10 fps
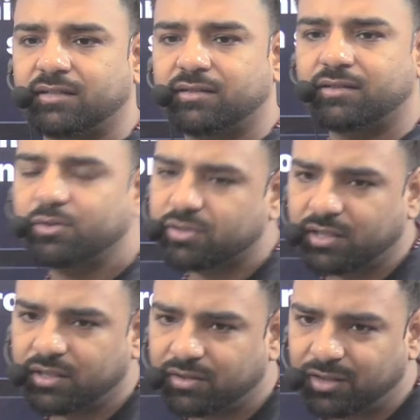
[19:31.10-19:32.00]
oh
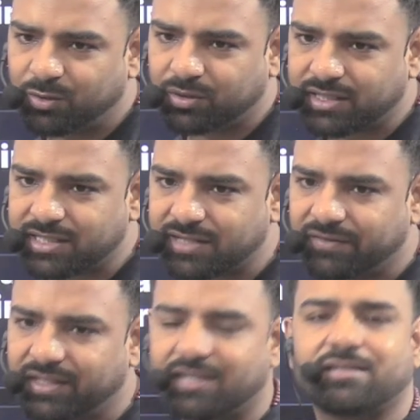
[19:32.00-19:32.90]
sorry, only Utkarsh has given
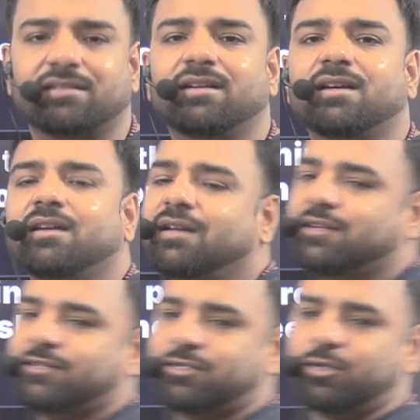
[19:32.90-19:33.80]
the answer.
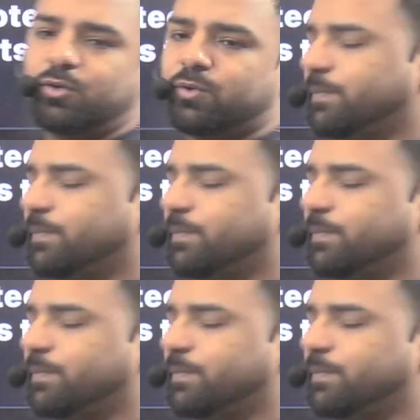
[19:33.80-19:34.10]
So